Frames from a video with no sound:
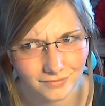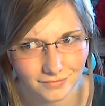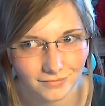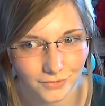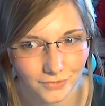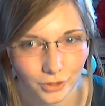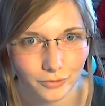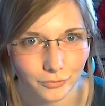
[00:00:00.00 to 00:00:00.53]

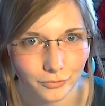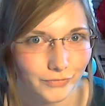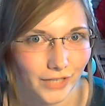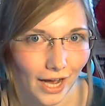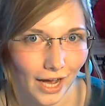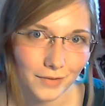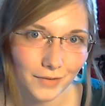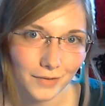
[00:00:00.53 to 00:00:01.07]
So yeah,
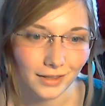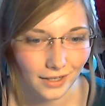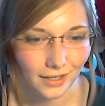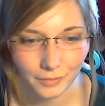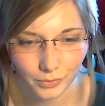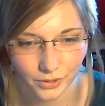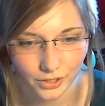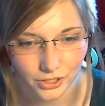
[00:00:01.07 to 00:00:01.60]
I like
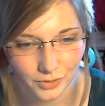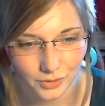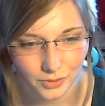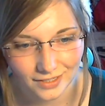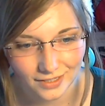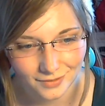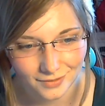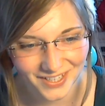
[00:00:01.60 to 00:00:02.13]
British
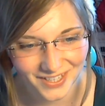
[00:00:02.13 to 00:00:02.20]
comedians.